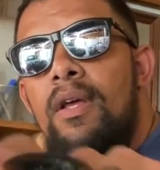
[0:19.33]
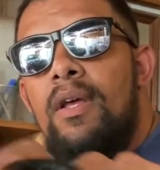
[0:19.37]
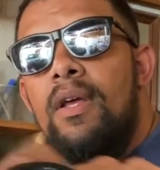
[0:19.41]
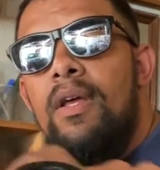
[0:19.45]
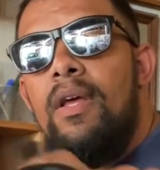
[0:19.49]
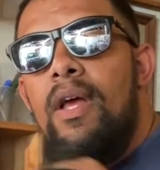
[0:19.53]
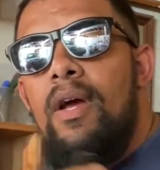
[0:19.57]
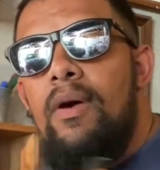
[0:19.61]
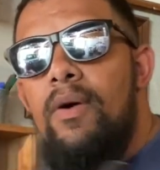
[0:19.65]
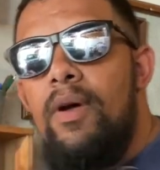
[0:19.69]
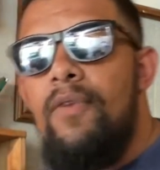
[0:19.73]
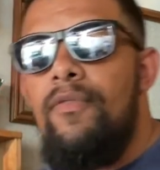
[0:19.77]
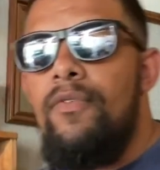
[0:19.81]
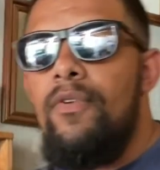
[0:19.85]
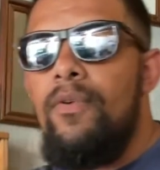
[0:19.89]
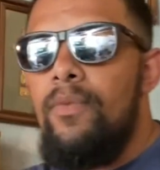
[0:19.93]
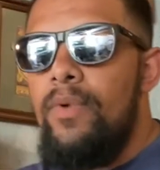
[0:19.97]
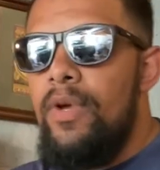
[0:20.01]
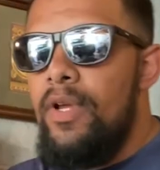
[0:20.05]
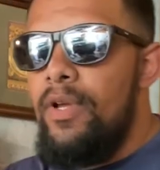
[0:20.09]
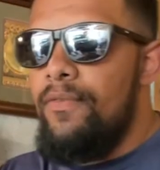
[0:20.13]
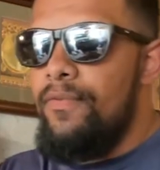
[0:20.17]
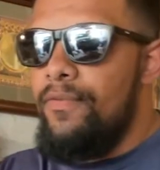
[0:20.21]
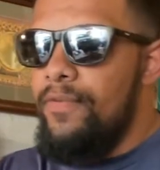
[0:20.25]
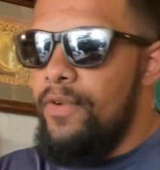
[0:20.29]
However, we
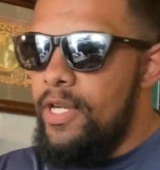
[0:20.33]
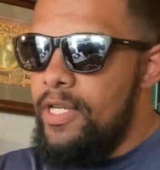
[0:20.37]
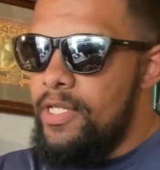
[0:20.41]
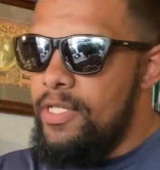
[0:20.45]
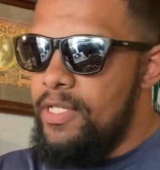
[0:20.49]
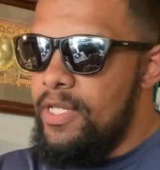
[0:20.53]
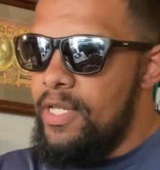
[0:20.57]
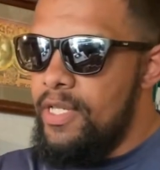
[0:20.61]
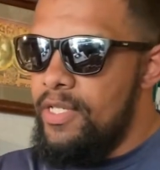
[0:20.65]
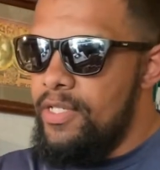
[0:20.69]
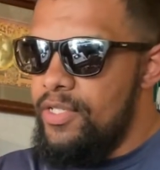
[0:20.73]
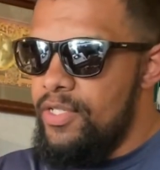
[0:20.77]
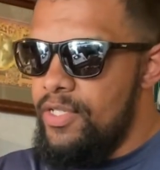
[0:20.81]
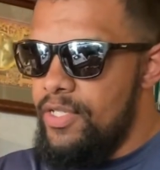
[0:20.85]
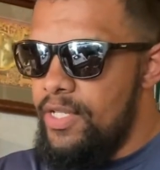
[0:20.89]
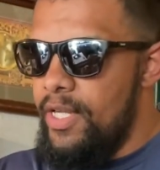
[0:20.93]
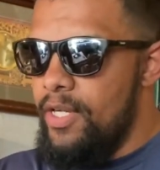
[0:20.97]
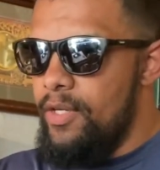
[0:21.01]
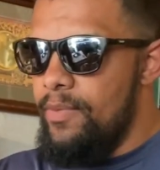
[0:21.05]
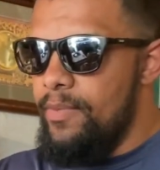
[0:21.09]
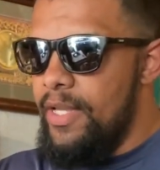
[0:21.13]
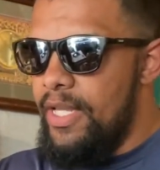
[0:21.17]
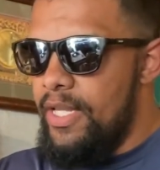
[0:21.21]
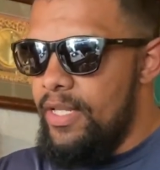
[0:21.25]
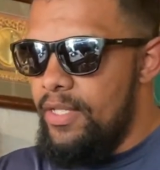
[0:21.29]
have reached a
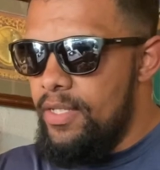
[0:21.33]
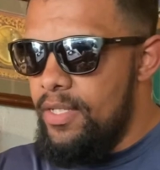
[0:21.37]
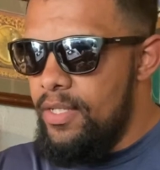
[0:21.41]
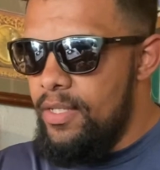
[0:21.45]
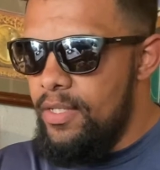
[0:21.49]
stalemate.